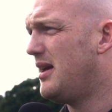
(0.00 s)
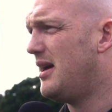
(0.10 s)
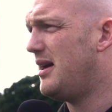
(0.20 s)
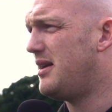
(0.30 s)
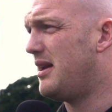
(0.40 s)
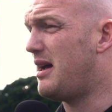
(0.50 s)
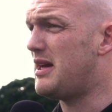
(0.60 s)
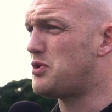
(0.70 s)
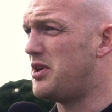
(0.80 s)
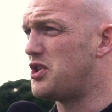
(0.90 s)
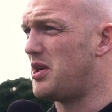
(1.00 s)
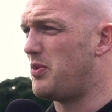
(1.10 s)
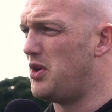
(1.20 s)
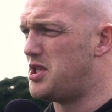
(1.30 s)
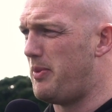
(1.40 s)
Yeah, and that's why I just said
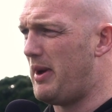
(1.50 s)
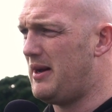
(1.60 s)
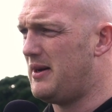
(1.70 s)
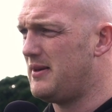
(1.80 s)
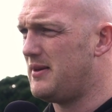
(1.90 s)
we need to be better.